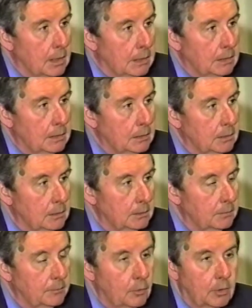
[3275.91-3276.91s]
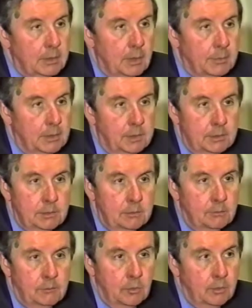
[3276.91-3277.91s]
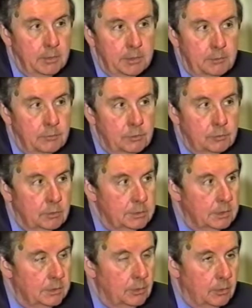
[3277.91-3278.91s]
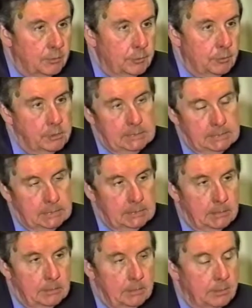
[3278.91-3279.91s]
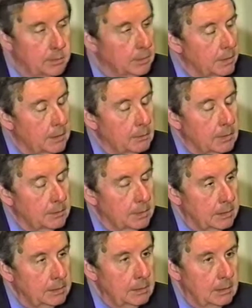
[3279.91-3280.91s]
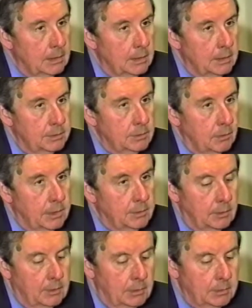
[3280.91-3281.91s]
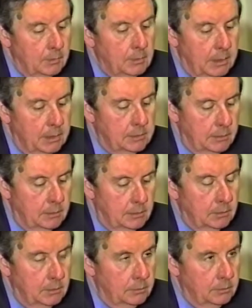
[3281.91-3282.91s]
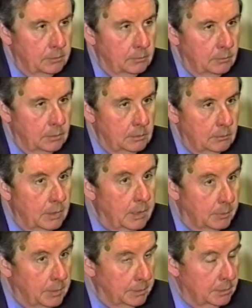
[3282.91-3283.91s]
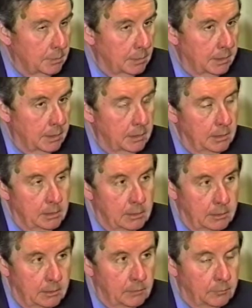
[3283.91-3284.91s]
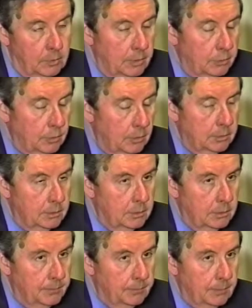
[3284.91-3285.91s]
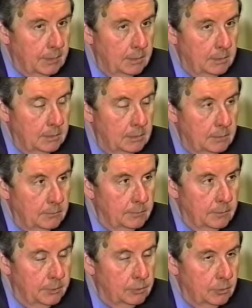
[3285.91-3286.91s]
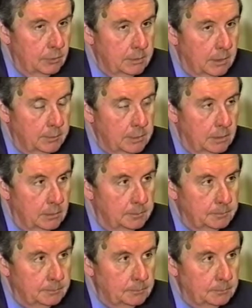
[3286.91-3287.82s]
Uh, for companies and for individuals in Europe, you could uh, you can get around that. So I think that's a, that's a, really a possibility in a fairly short um, fairly short timescale.